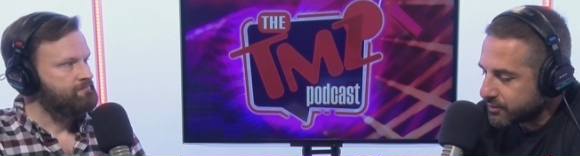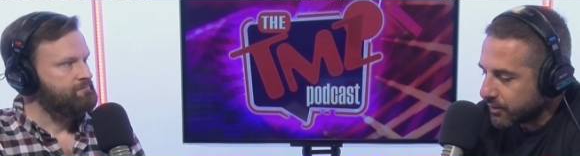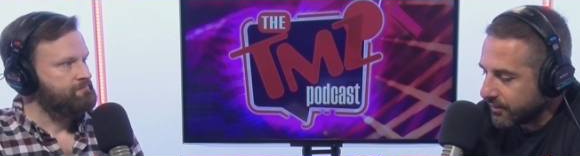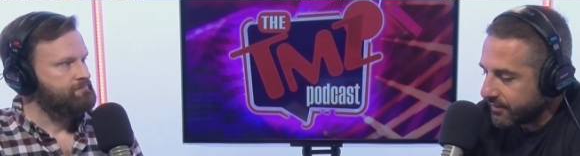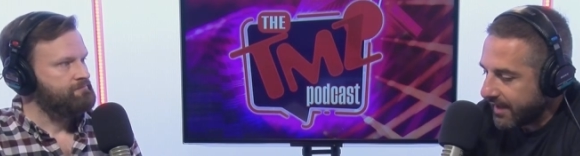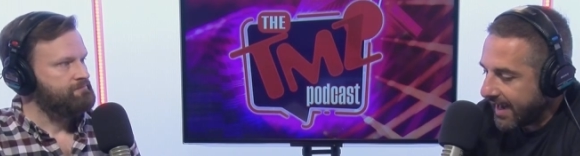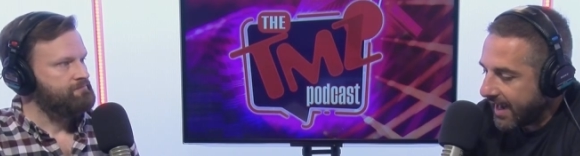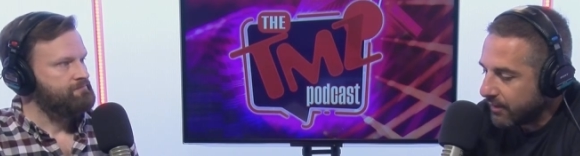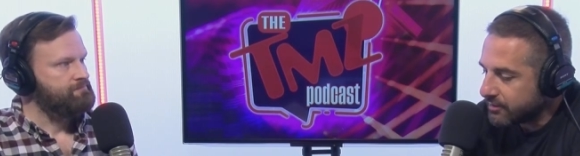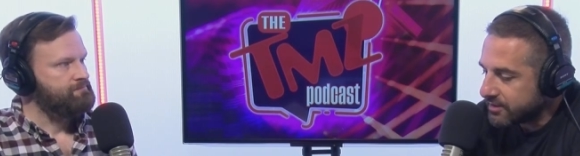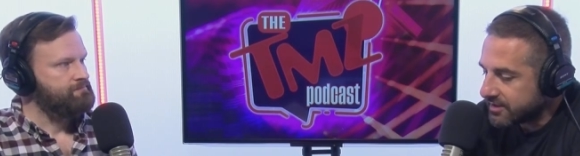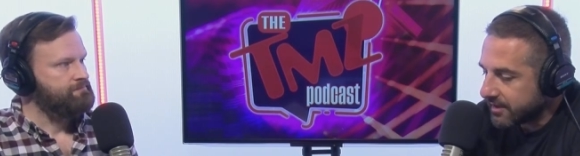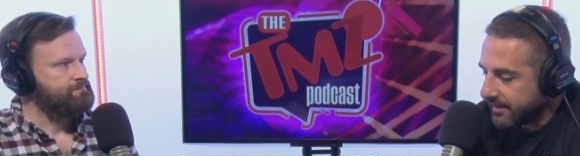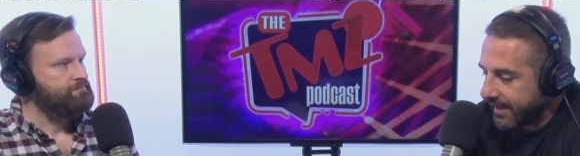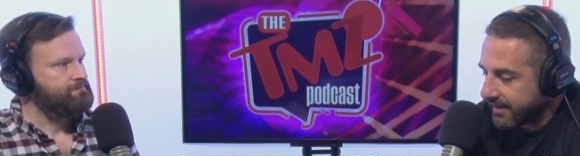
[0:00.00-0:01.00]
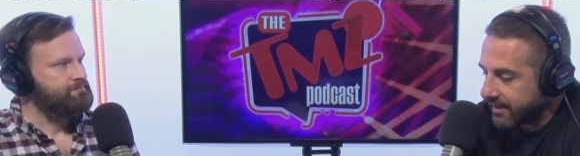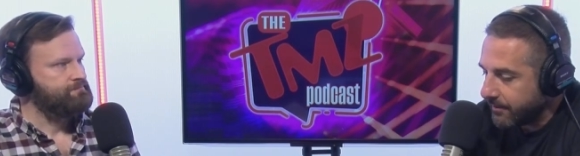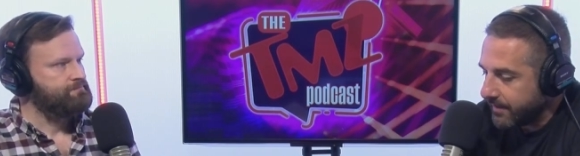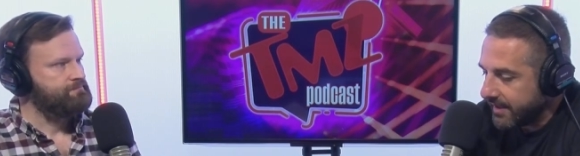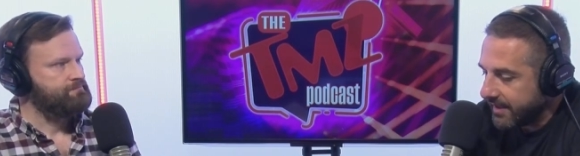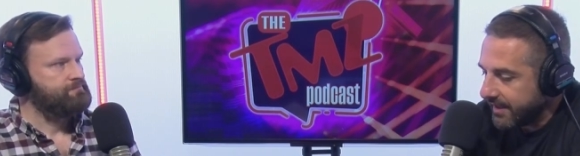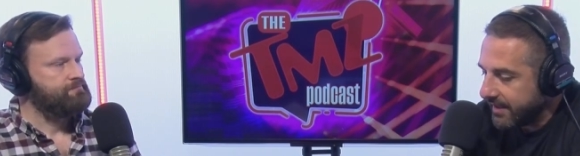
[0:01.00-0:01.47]
Speaker 1: sort of the House Select
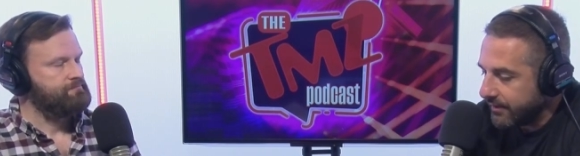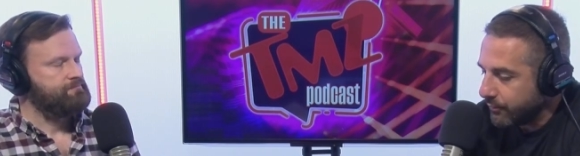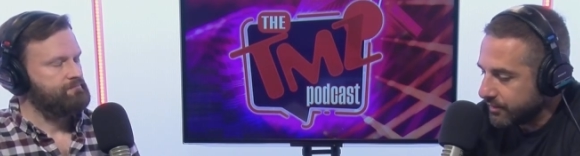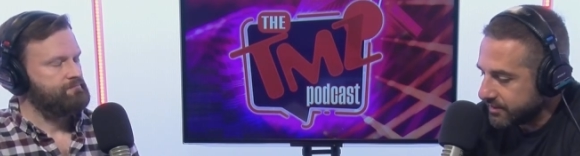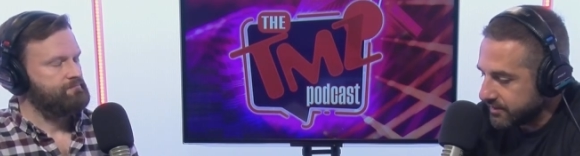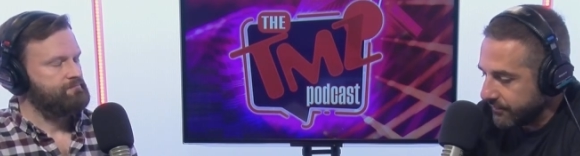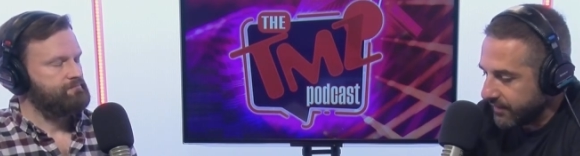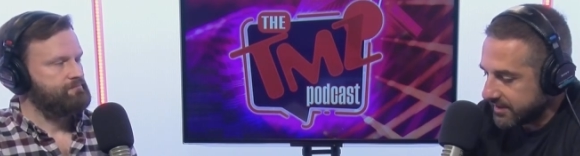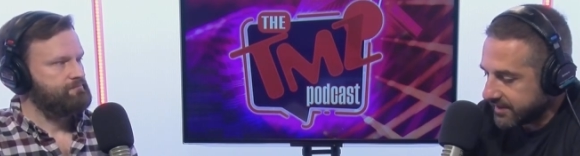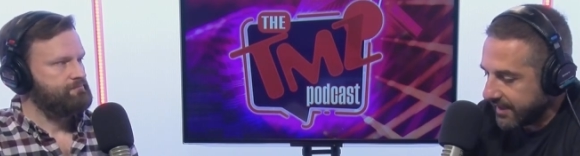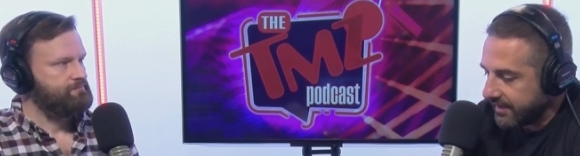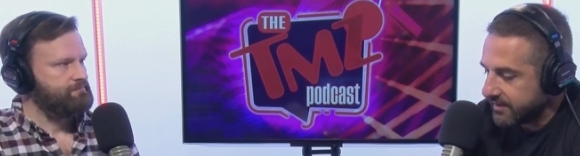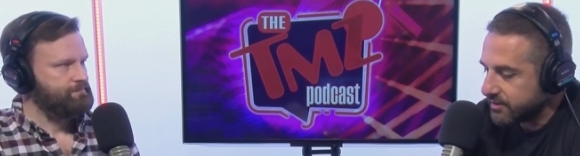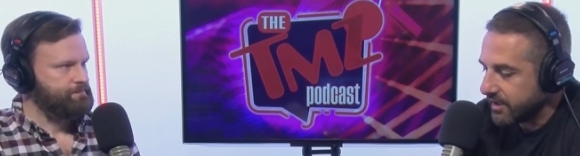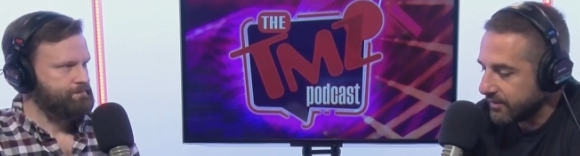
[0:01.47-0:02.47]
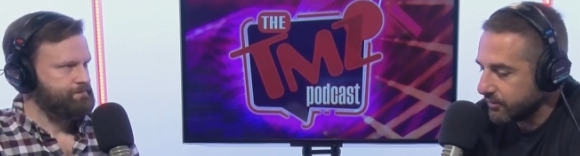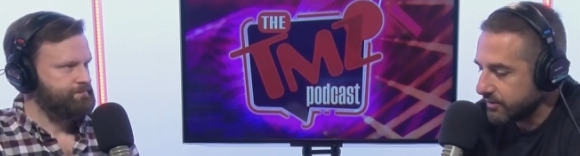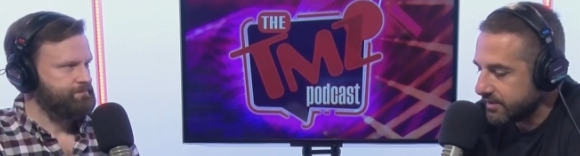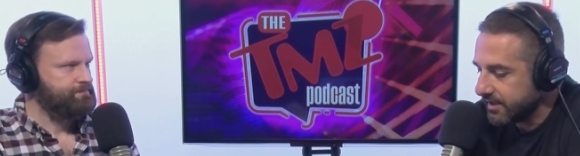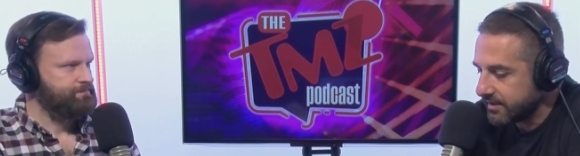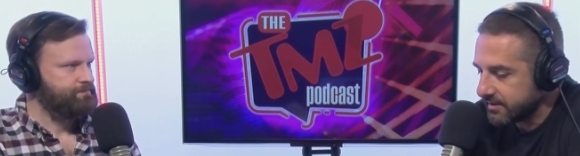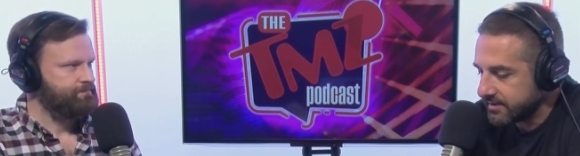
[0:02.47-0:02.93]
Committee, which is investigating the January
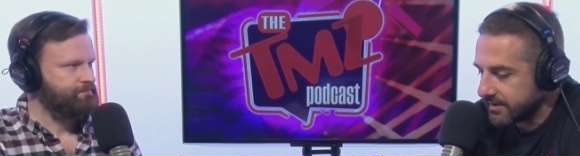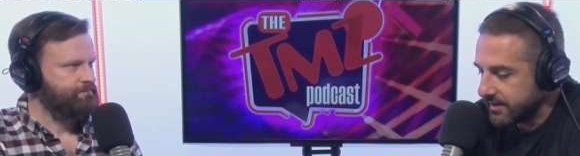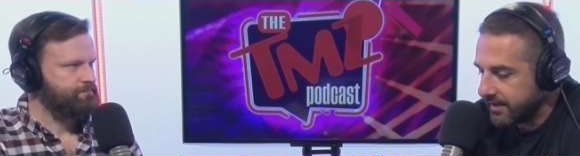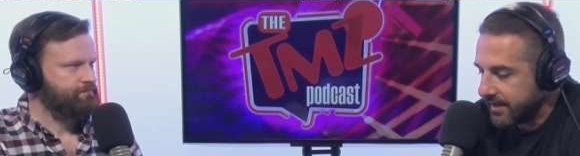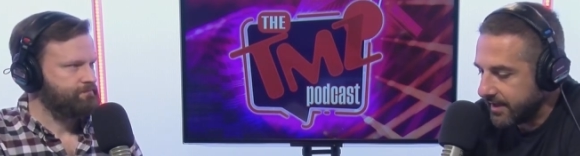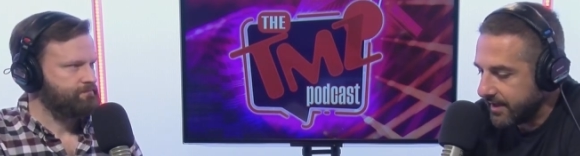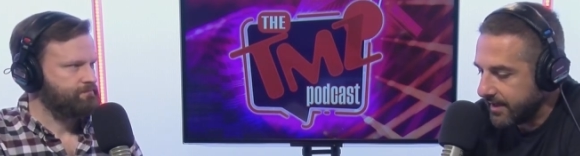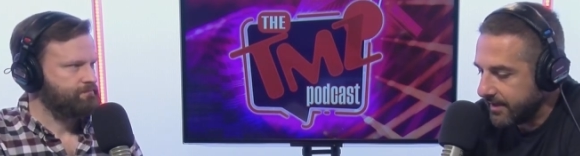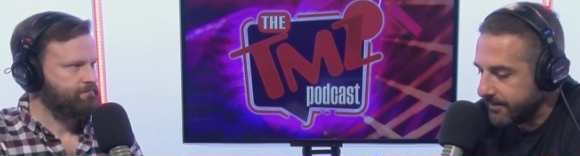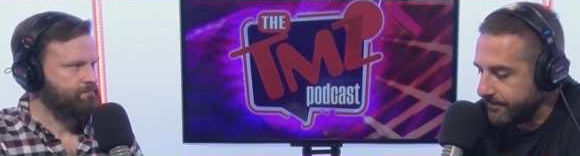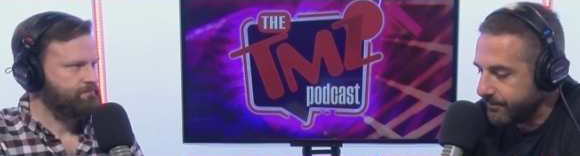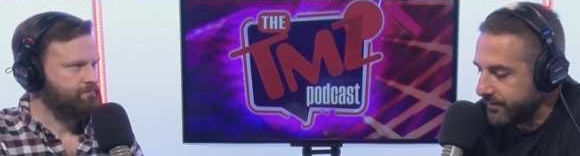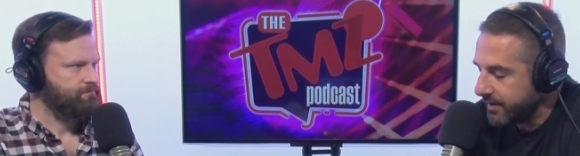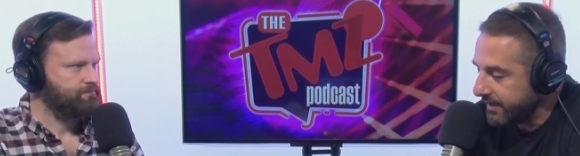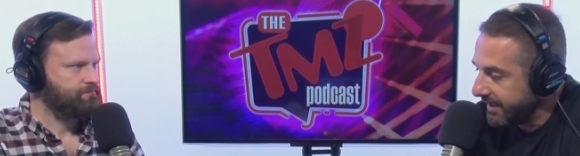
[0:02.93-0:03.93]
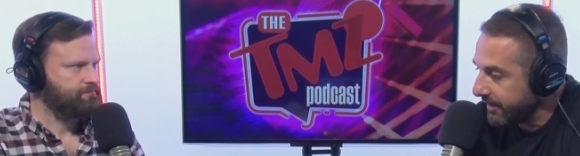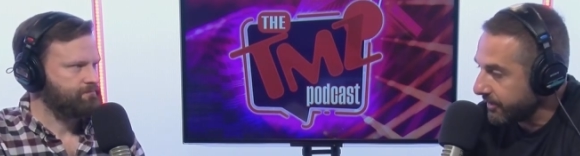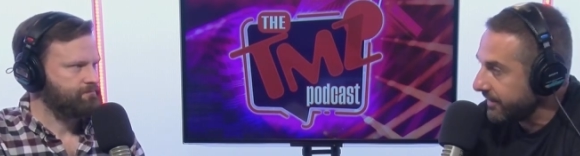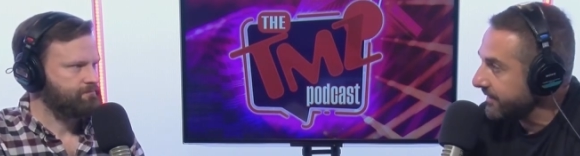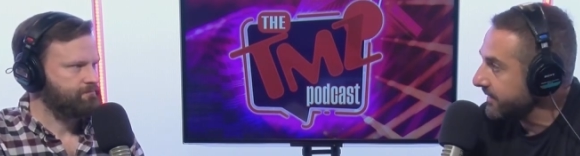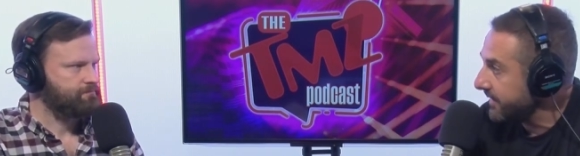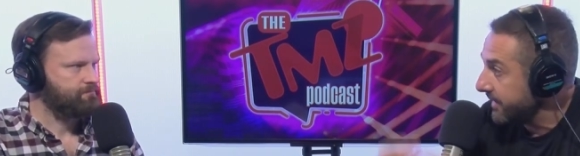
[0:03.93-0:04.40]
sixth uh,
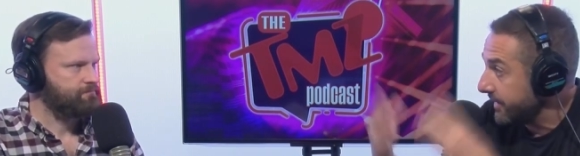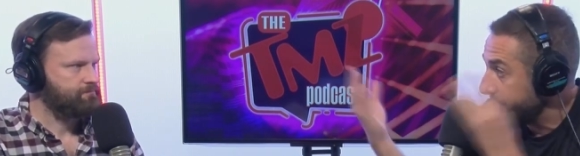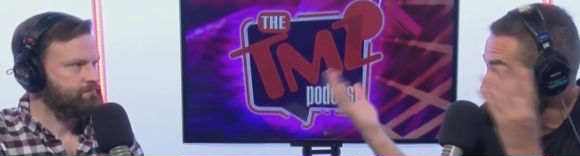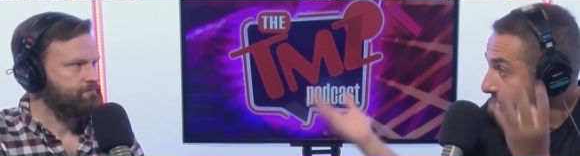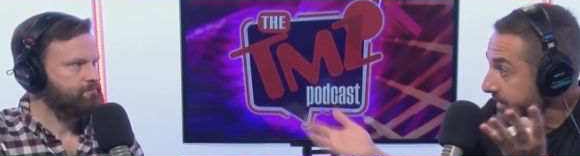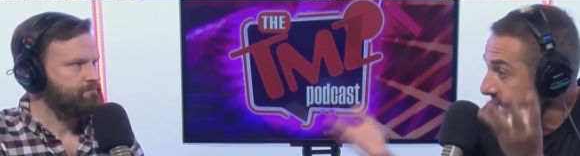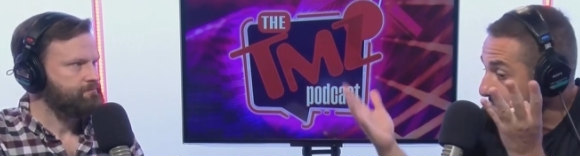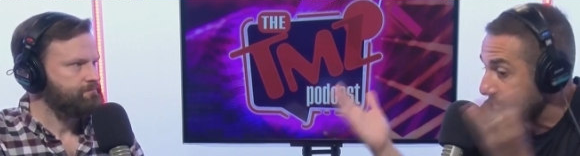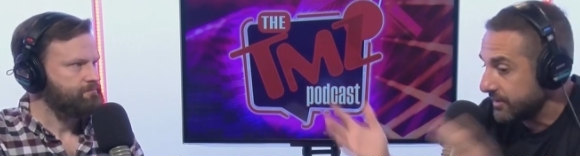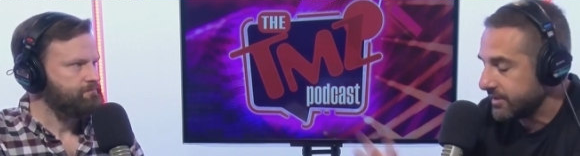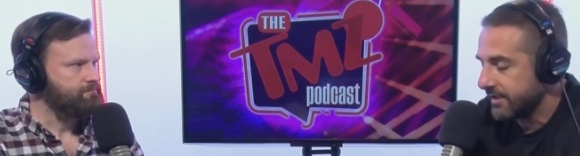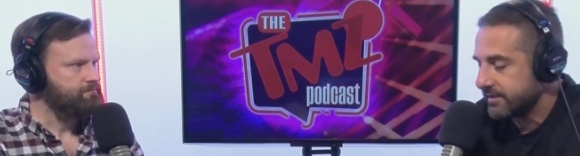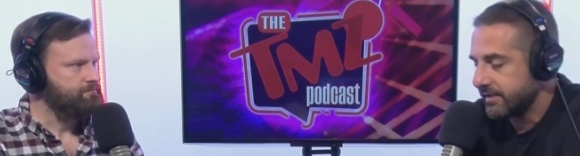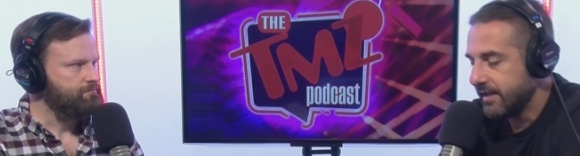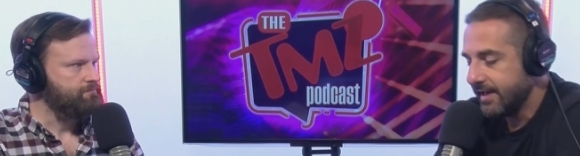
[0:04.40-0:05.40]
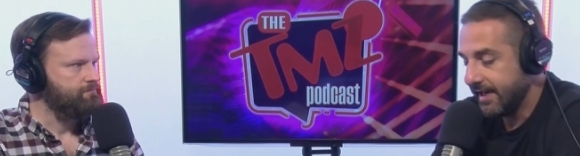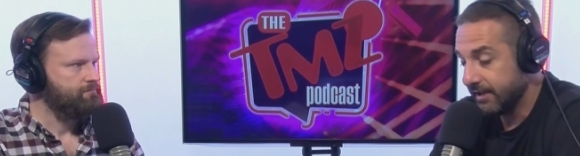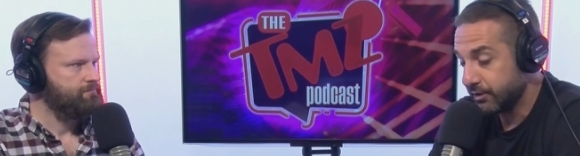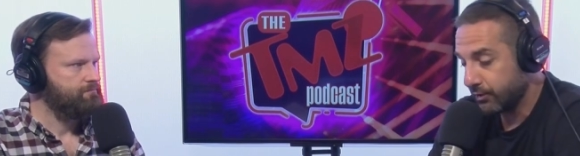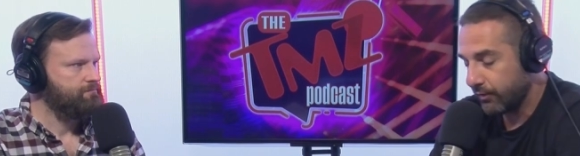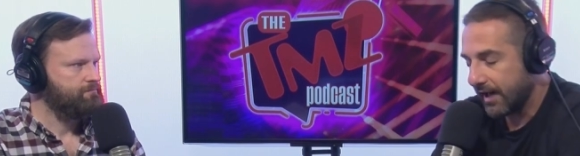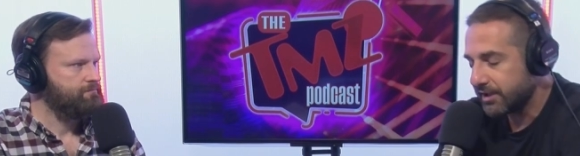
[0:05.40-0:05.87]
hearing, you know, the January sixth
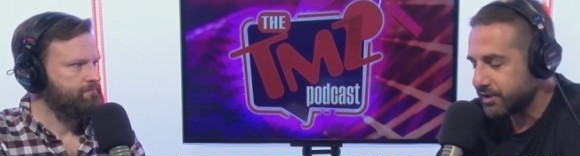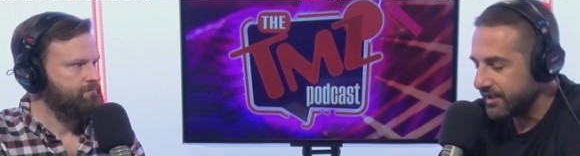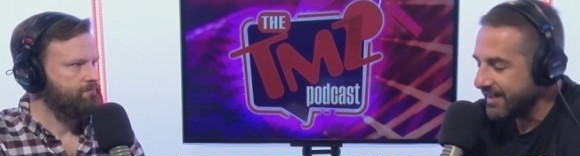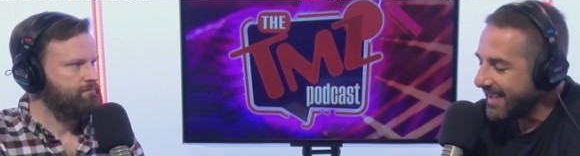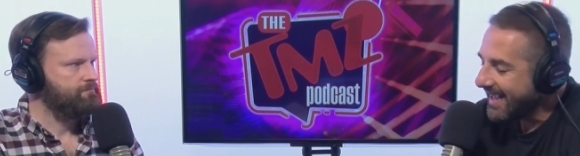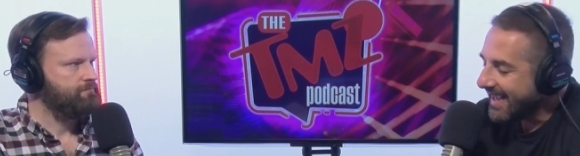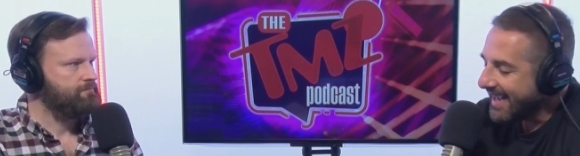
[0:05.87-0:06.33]
insurrection.